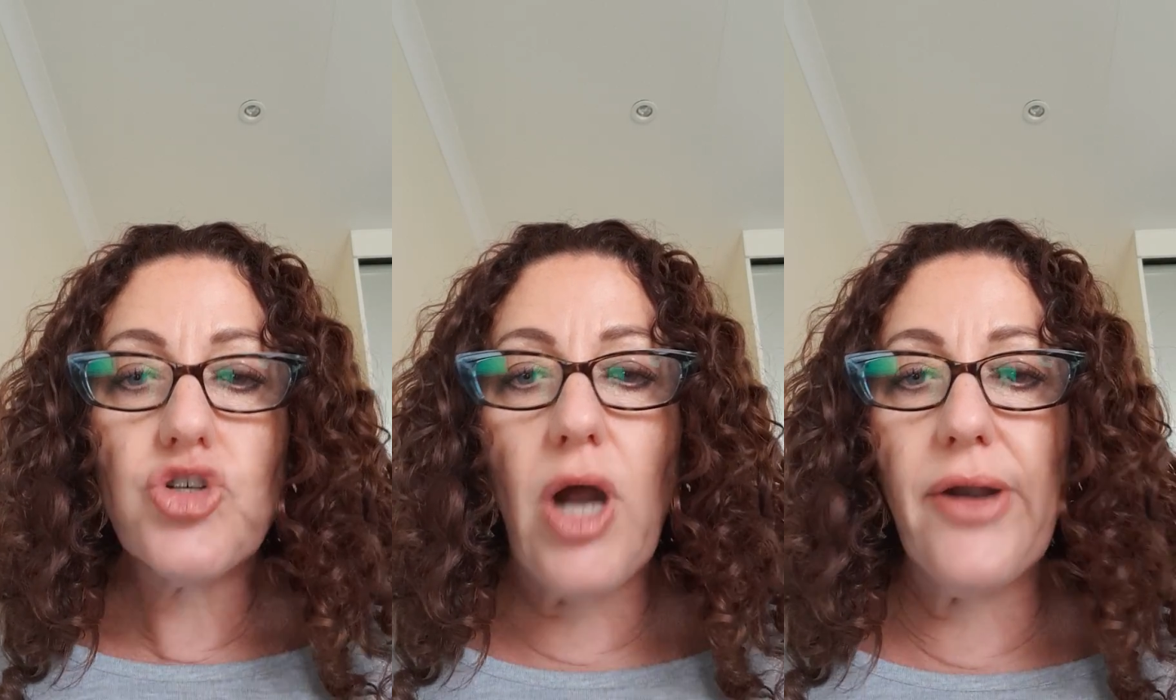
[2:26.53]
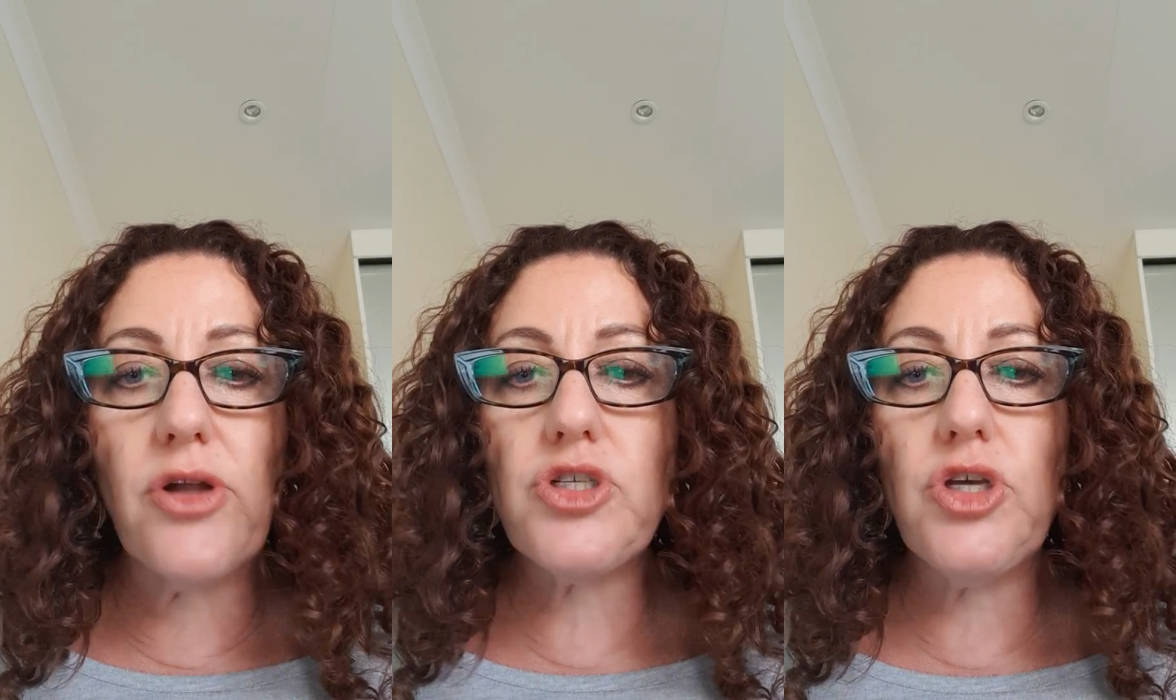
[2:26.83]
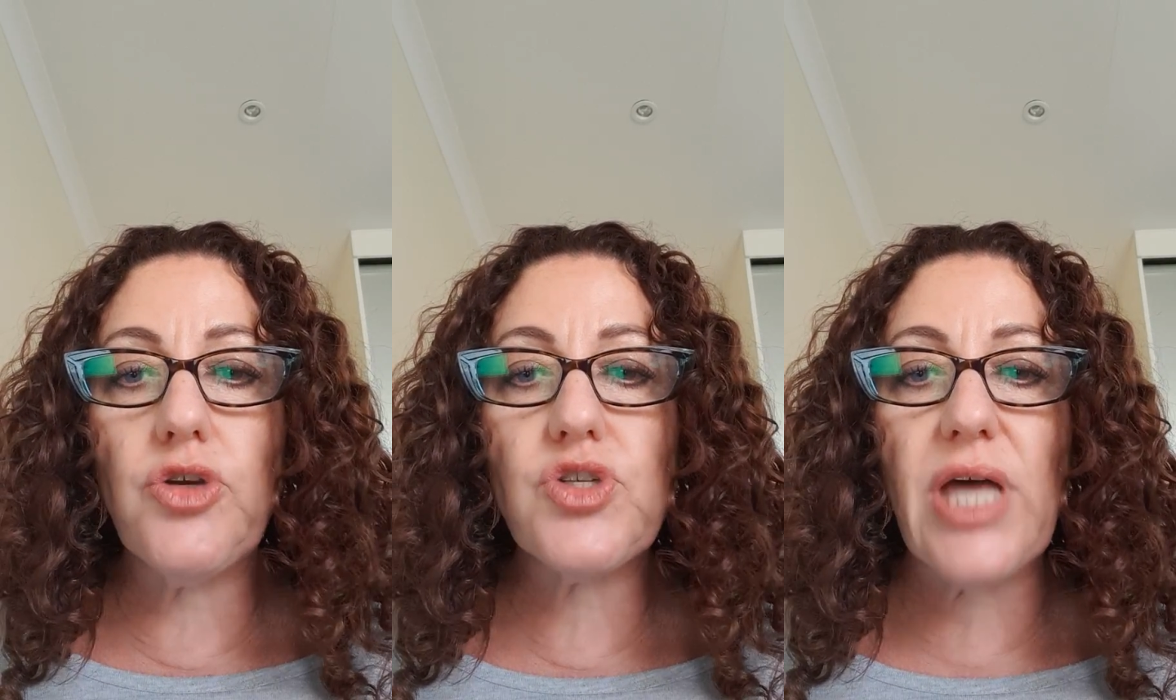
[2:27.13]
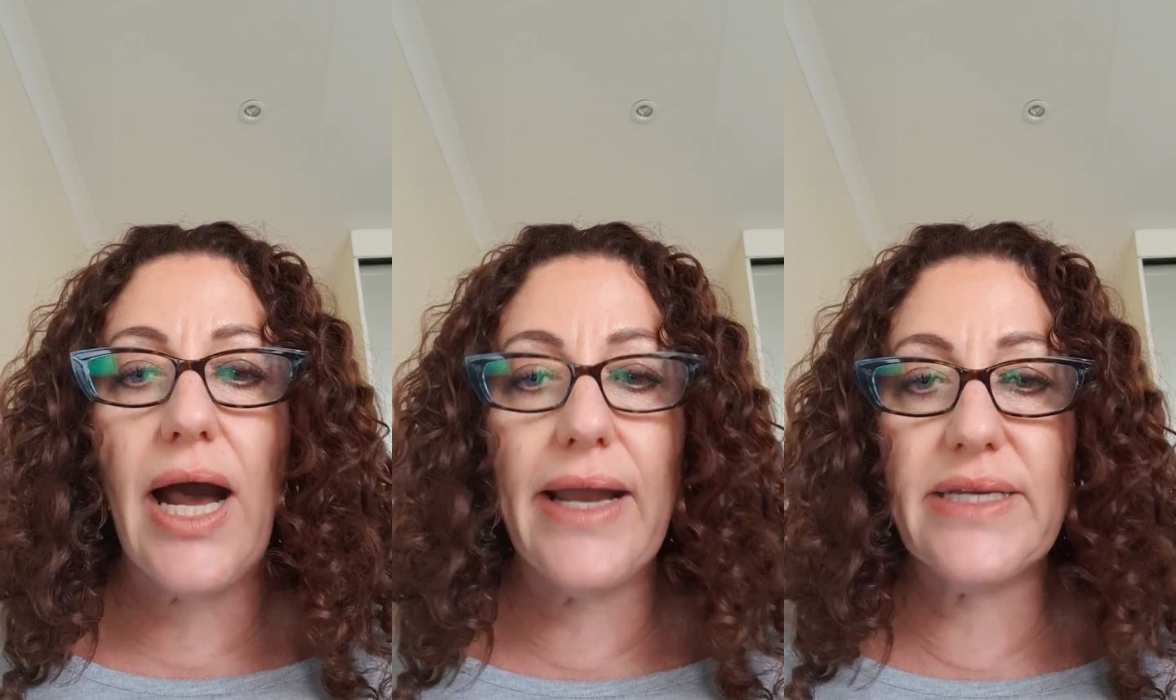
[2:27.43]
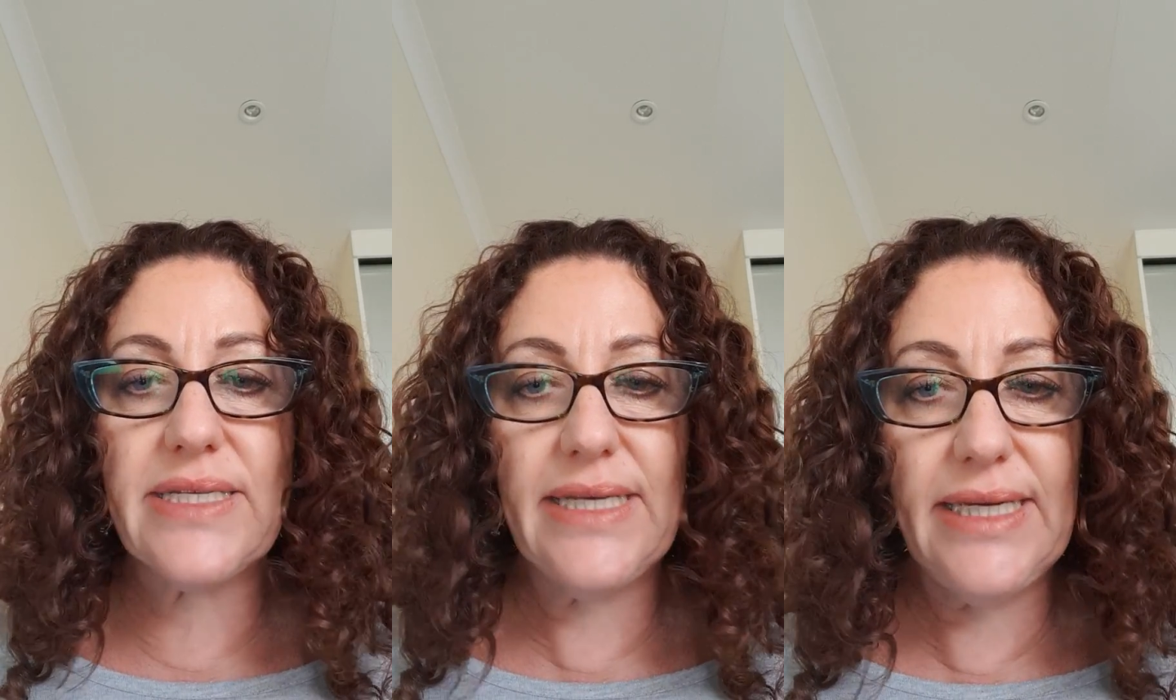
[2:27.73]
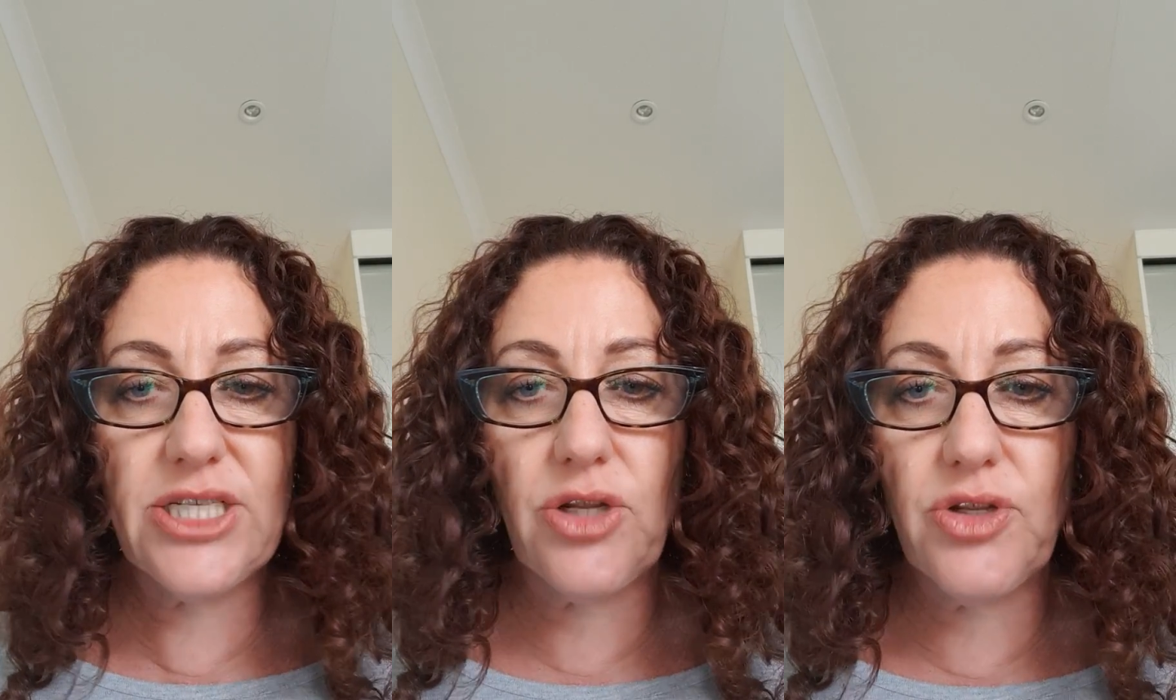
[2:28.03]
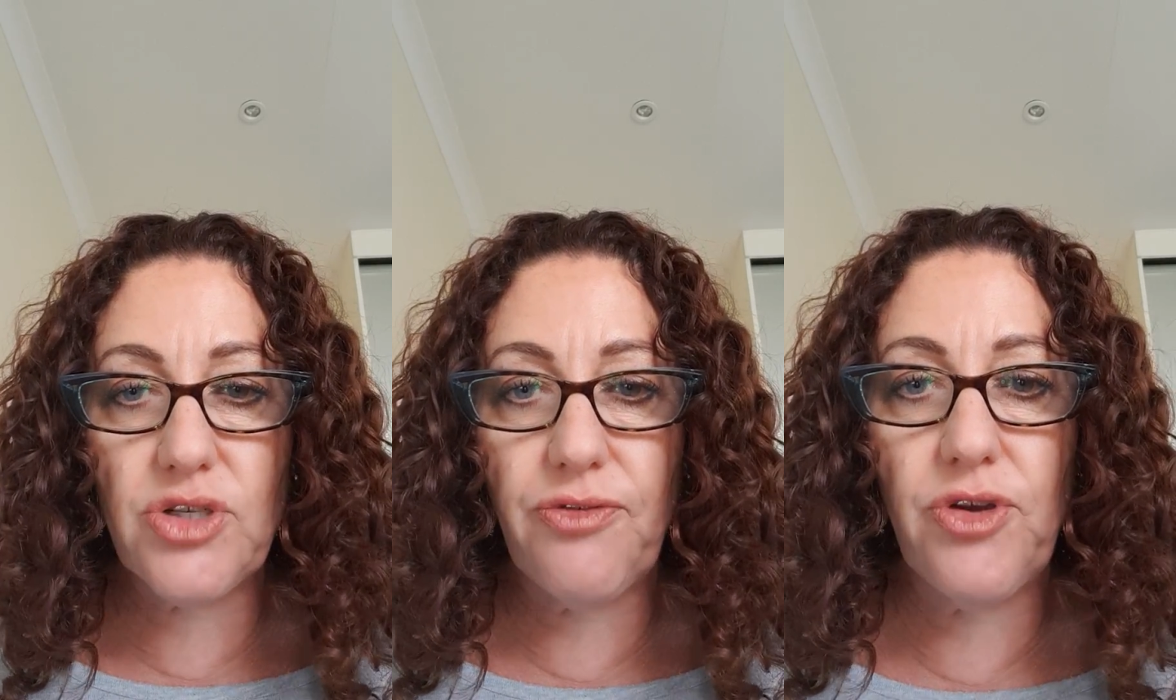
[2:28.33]
Try not to use the highest heat on
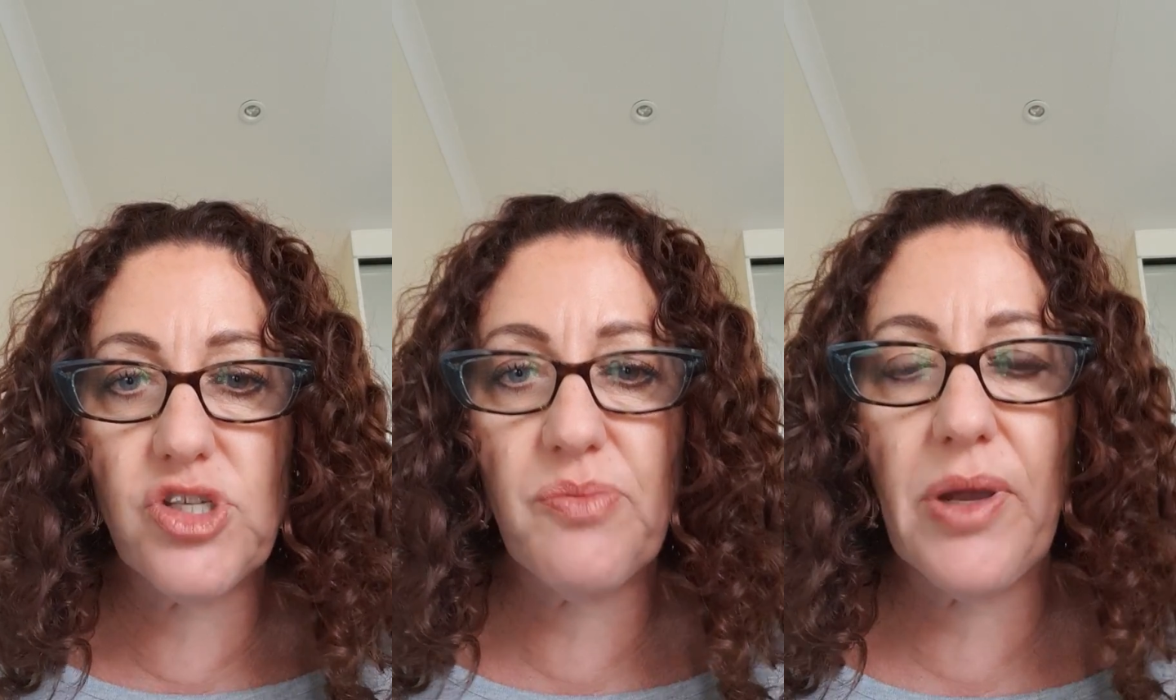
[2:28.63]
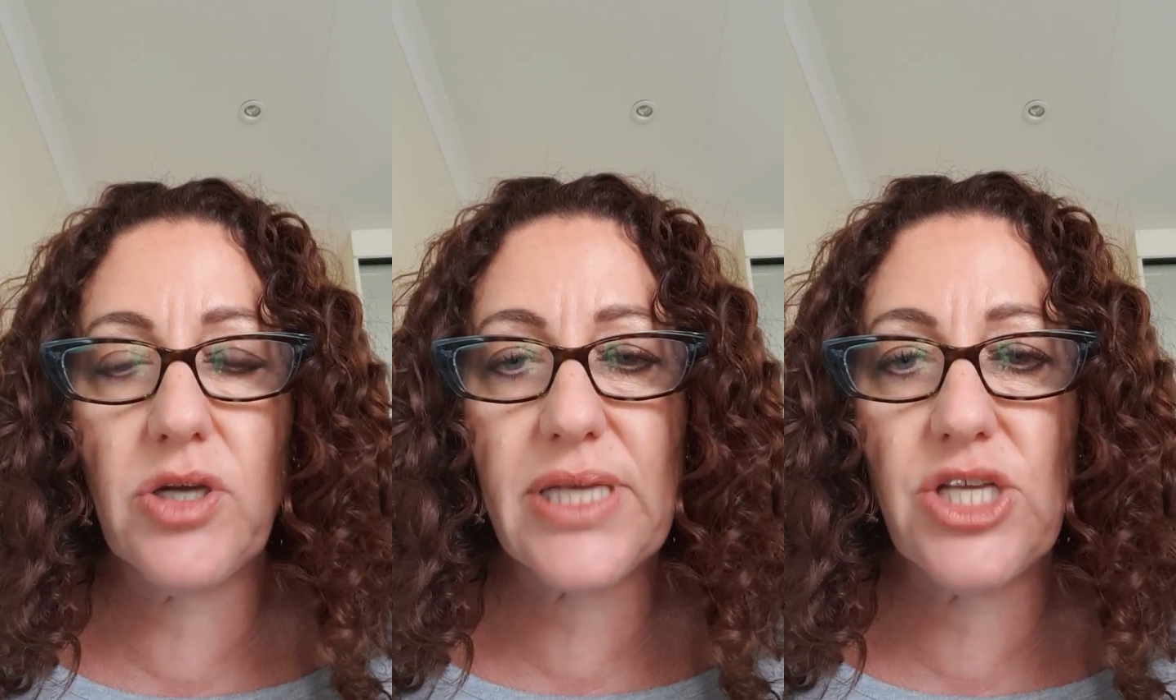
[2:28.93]
the diffuser because,